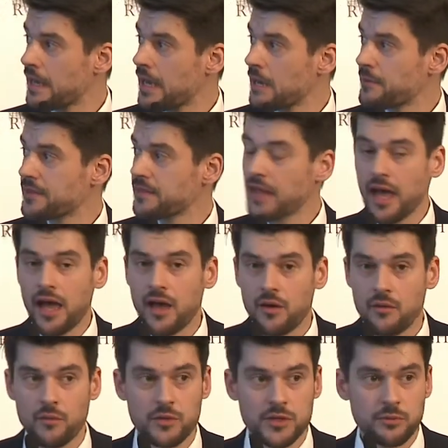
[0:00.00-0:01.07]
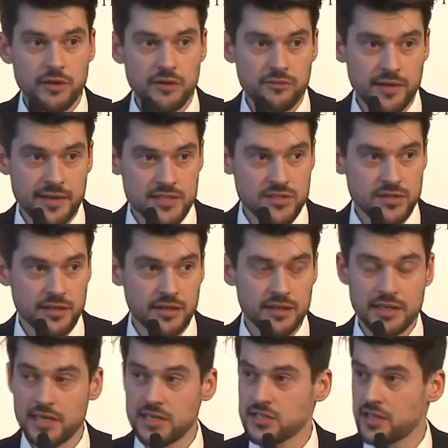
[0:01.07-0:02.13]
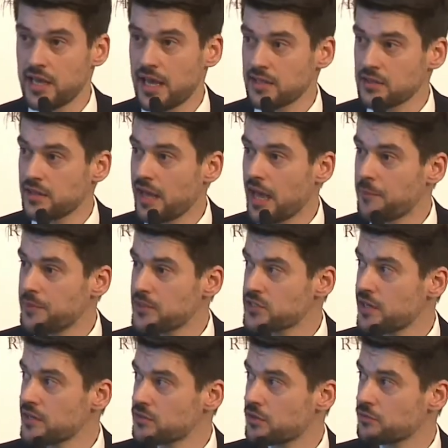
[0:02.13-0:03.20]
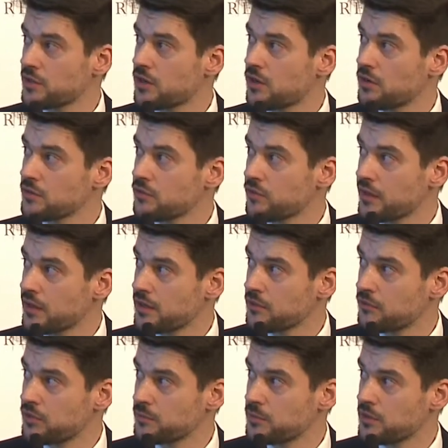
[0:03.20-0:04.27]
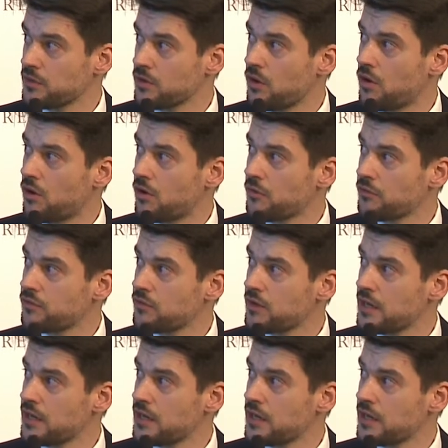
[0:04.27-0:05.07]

But now, what we are facing is that the epicenter of the conflict from the north